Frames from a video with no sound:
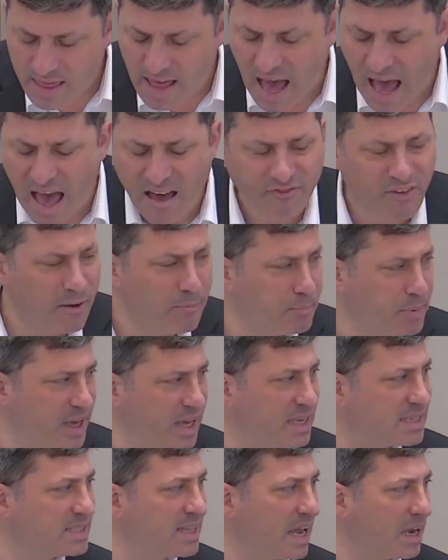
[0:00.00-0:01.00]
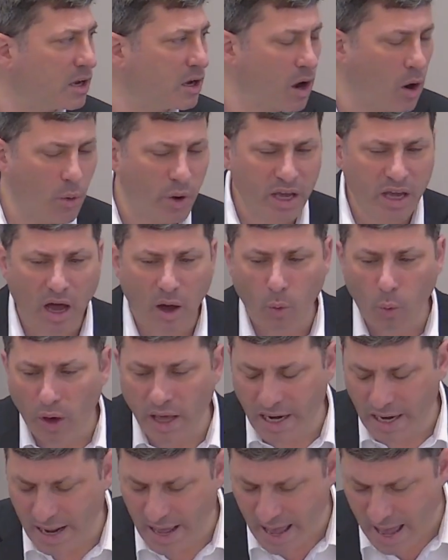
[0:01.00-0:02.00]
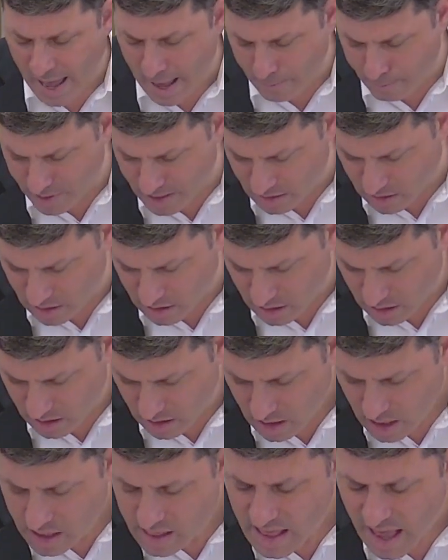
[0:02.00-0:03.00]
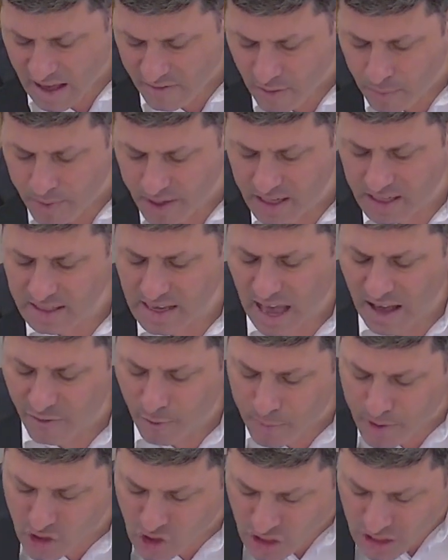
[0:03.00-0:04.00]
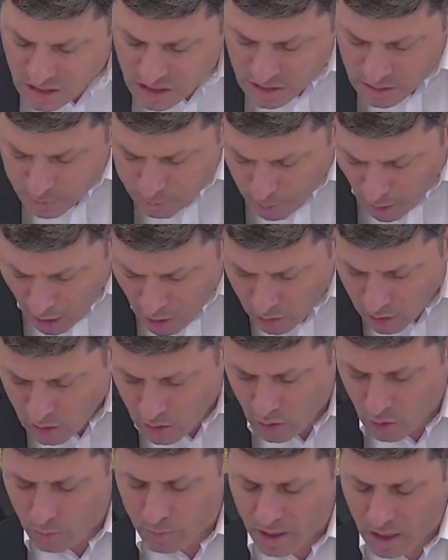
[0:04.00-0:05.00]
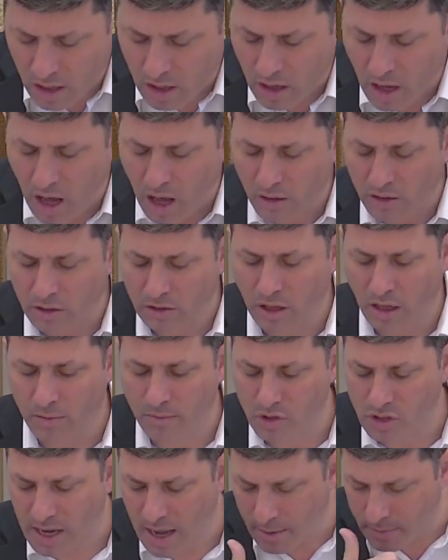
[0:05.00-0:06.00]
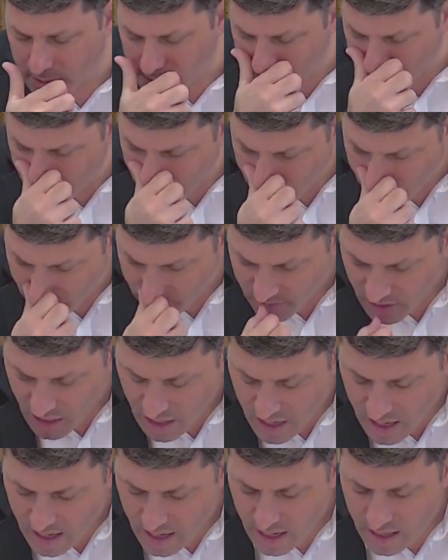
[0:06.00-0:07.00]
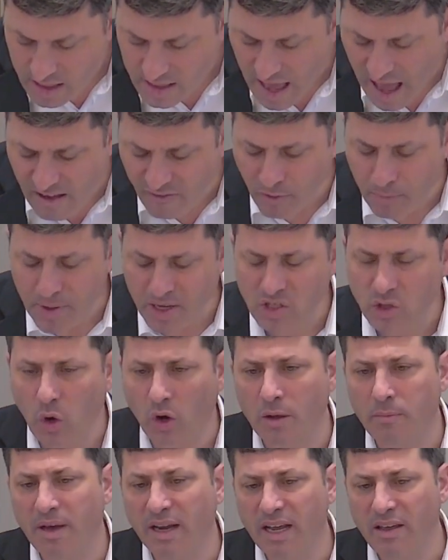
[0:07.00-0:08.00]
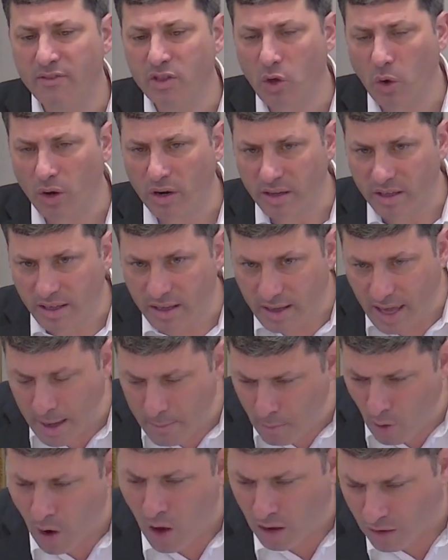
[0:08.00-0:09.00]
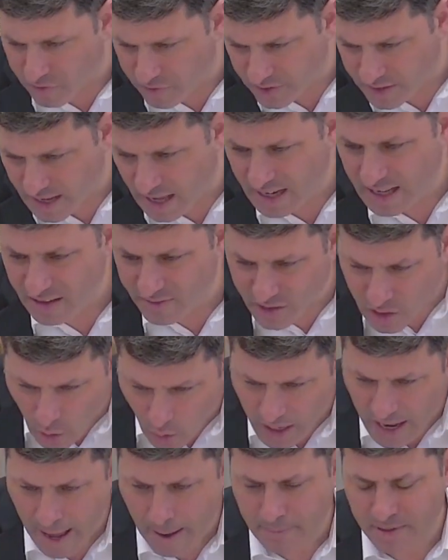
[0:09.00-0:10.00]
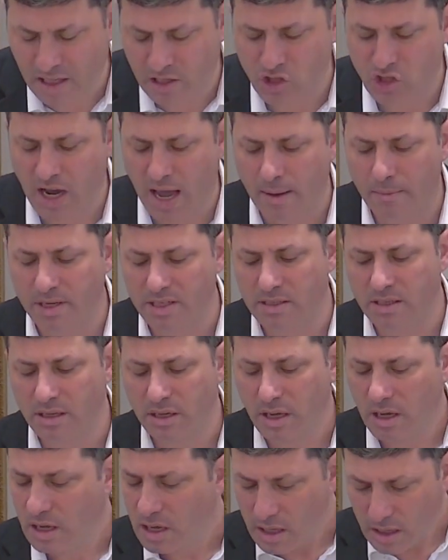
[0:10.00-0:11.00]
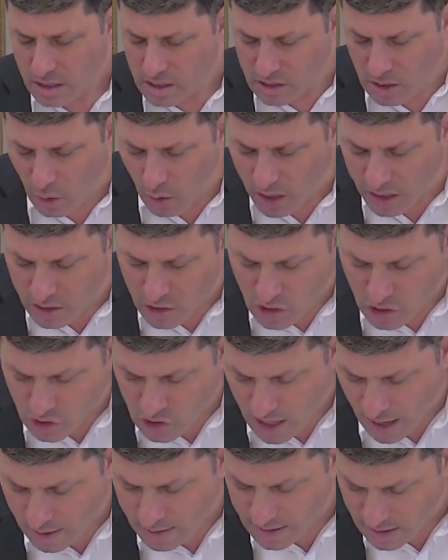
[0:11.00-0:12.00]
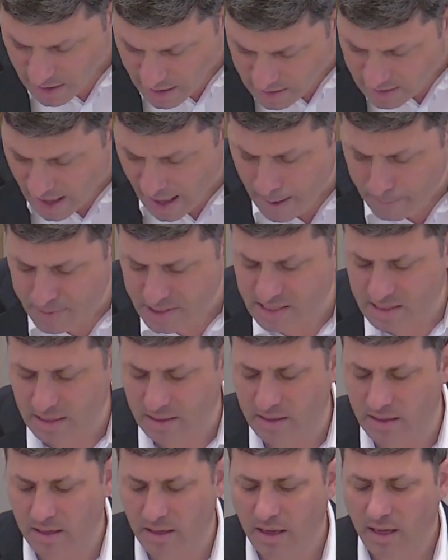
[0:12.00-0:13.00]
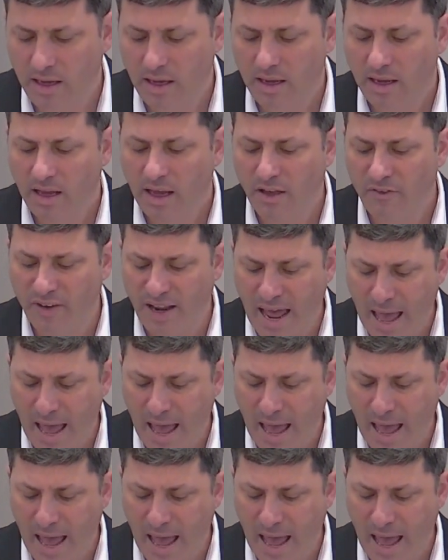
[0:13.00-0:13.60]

F L P is not going on when it happened. The F L P is sparku b'chol nitolim b'shabbos. The Avapi is talking about even though it came off, not even though it happened on Shabbos. There's no Chiddush in Shabbos, the, the opposite. If it